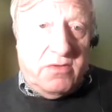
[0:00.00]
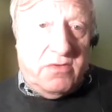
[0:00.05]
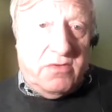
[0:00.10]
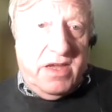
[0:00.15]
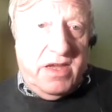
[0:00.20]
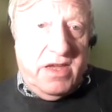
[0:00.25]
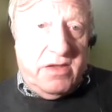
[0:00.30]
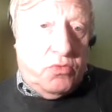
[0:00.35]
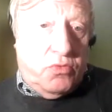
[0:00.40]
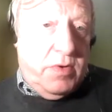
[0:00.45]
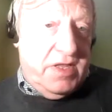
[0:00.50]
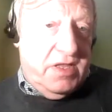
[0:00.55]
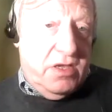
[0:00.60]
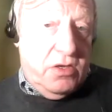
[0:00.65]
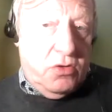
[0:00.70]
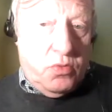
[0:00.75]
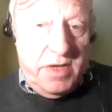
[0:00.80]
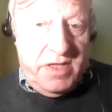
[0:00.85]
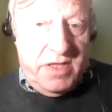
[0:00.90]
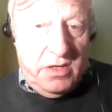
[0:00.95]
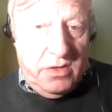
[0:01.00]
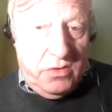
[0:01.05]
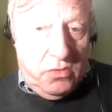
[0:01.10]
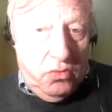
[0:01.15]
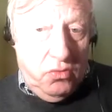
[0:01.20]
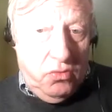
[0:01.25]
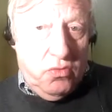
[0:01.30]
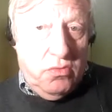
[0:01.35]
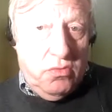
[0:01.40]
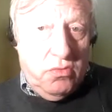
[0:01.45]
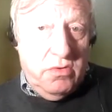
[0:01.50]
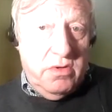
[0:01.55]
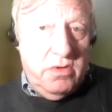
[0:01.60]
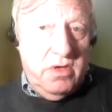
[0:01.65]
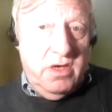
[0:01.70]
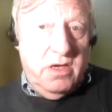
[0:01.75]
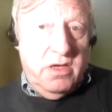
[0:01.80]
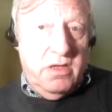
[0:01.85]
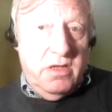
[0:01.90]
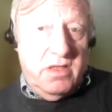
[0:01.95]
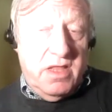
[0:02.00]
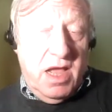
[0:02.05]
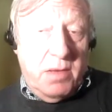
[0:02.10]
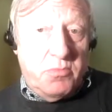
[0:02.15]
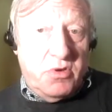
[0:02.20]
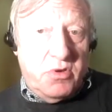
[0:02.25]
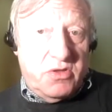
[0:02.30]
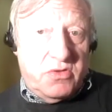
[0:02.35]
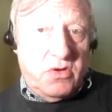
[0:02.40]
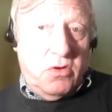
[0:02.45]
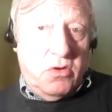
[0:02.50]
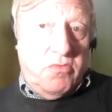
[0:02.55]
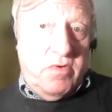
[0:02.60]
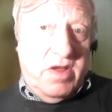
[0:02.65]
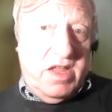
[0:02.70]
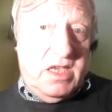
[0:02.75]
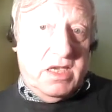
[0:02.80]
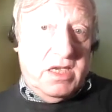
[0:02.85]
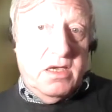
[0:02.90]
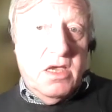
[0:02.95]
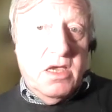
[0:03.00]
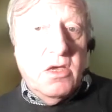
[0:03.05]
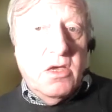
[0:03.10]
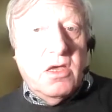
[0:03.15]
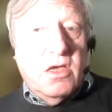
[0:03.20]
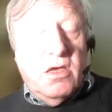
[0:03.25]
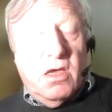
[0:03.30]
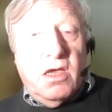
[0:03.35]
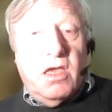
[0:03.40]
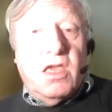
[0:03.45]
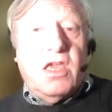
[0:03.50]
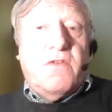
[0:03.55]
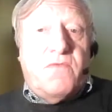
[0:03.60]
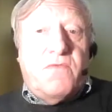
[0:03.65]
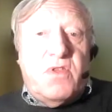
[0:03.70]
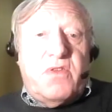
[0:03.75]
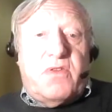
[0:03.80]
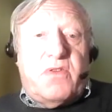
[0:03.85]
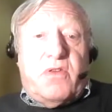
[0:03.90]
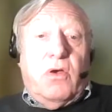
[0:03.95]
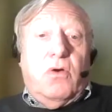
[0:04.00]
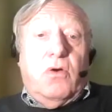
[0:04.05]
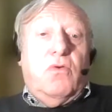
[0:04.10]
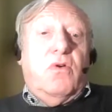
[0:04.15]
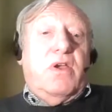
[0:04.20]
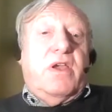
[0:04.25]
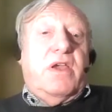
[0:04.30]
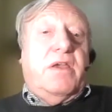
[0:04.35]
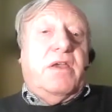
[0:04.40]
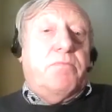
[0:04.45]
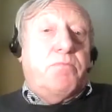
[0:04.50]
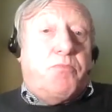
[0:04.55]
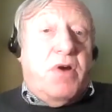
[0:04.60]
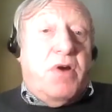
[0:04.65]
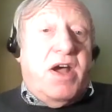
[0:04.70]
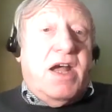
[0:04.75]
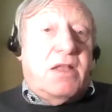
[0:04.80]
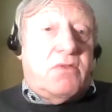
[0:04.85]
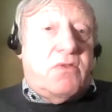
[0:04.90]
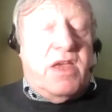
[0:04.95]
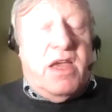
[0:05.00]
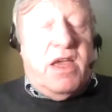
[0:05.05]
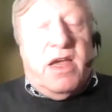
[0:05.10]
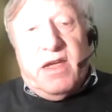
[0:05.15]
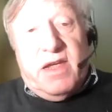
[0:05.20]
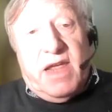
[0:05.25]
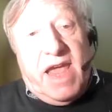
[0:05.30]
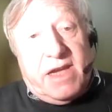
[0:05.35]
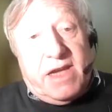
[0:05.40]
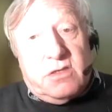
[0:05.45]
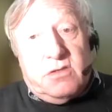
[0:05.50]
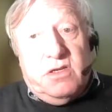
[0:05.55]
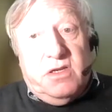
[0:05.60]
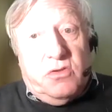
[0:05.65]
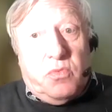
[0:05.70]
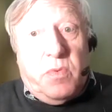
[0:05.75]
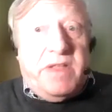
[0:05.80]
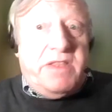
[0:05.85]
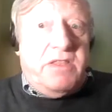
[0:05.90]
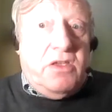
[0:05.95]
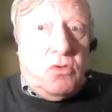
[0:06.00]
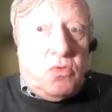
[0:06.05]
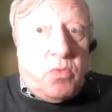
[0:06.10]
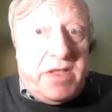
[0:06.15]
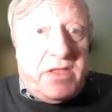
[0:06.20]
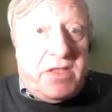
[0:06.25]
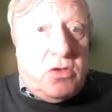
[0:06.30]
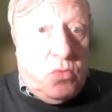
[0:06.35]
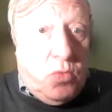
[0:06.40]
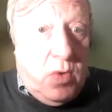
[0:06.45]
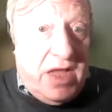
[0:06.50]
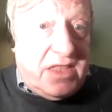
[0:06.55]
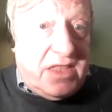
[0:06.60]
their 2022 numbers already. Even so, in parts, they are actually 2021